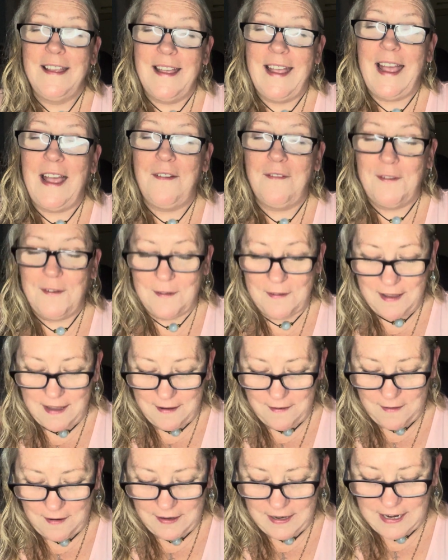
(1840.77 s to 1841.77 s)

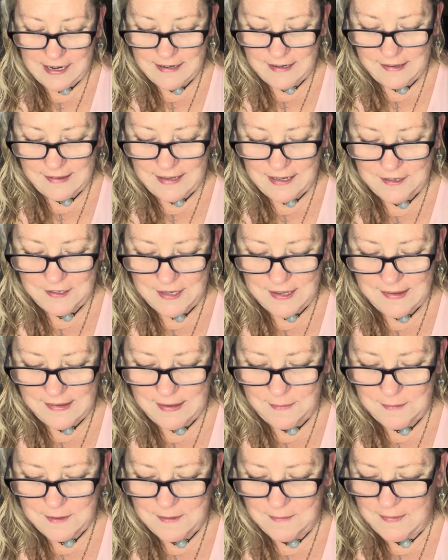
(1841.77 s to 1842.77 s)
are getting Ascension
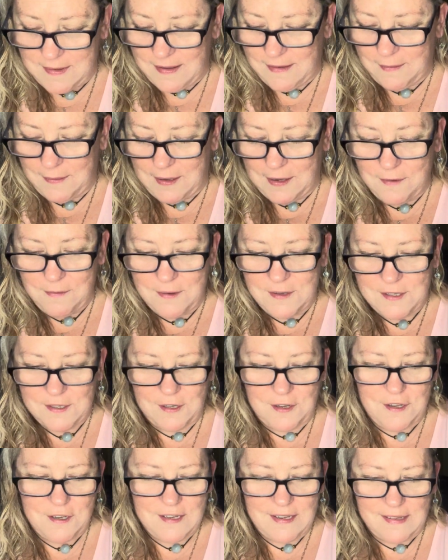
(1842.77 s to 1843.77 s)
symptoms as well, which
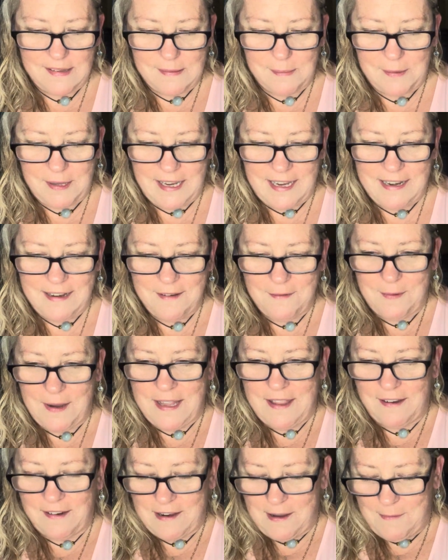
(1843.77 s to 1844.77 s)
could explain why
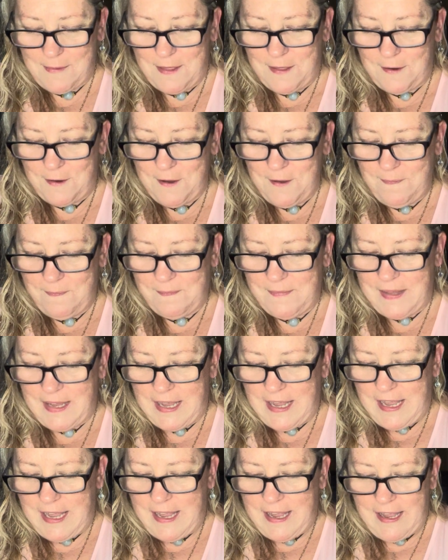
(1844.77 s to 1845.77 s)
they're coming through.
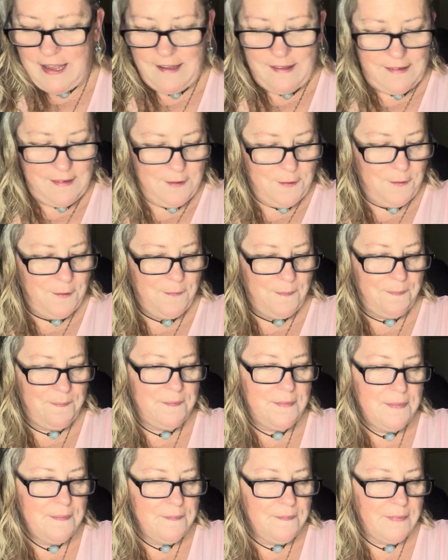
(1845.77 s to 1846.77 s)
So,
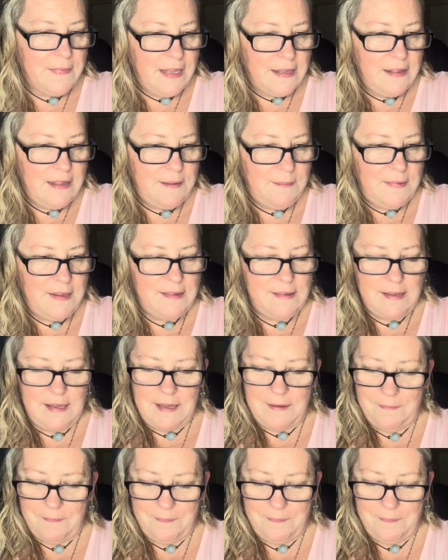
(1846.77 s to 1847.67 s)
let me see.